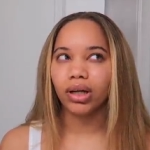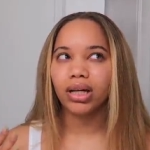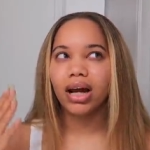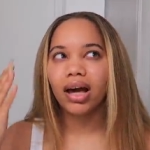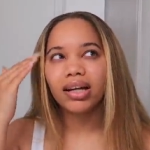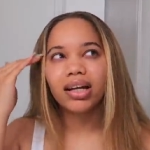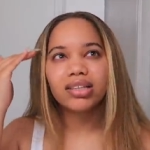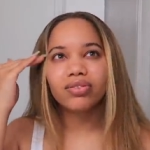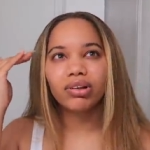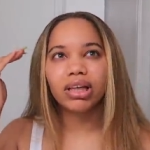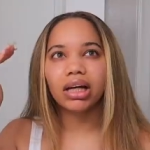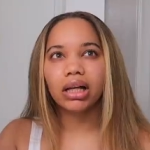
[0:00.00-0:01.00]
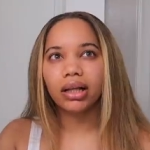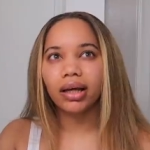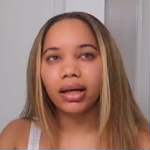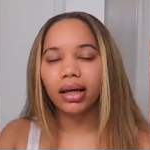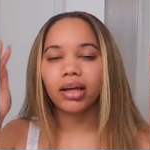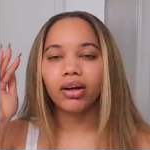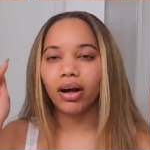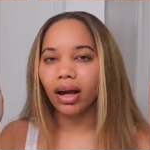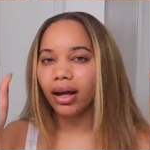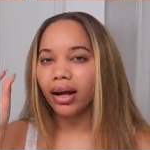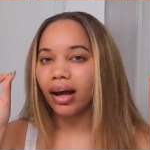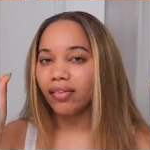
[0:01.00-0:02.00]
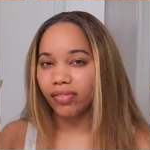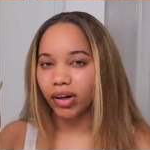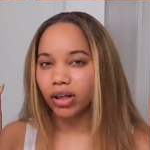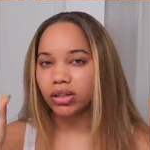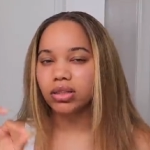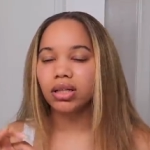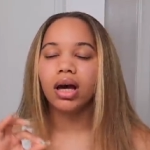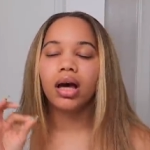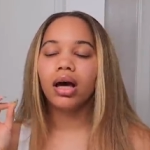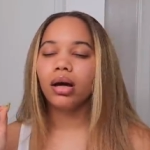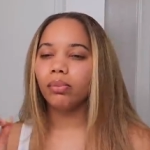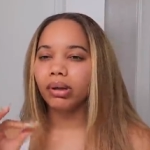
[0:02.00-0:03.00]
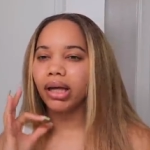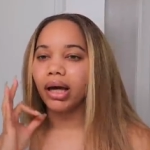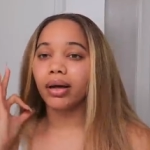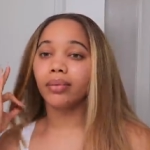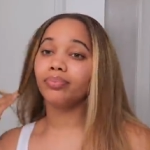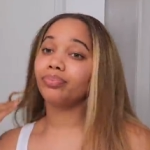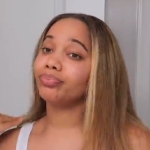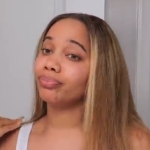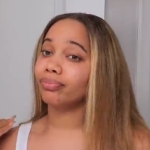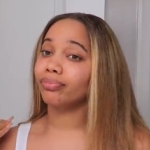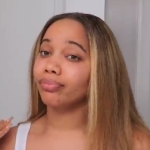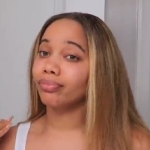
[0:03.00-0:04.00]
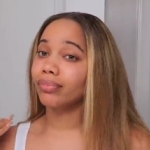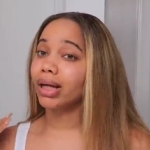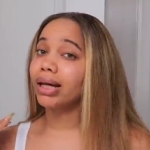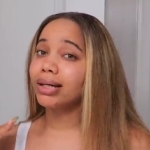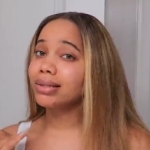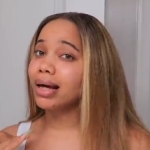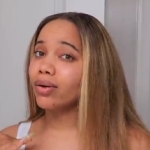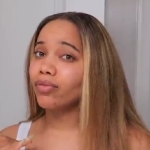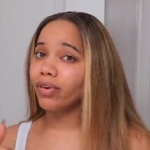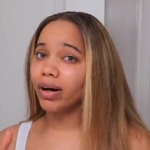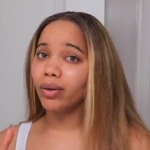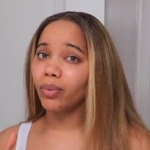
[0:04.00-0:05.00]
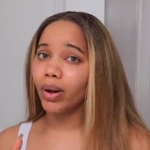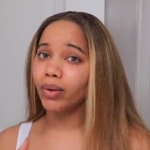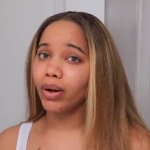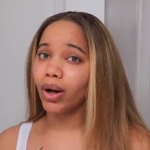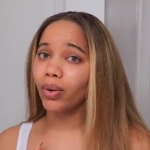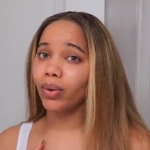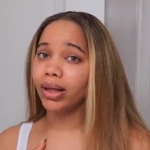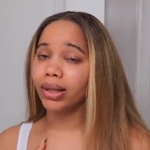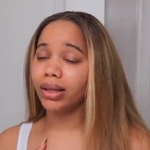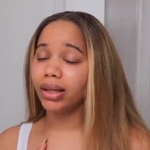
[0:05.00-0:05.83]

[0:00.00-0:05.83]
it, it doesn't really click in your head at first. But yeah, he's like very well known in the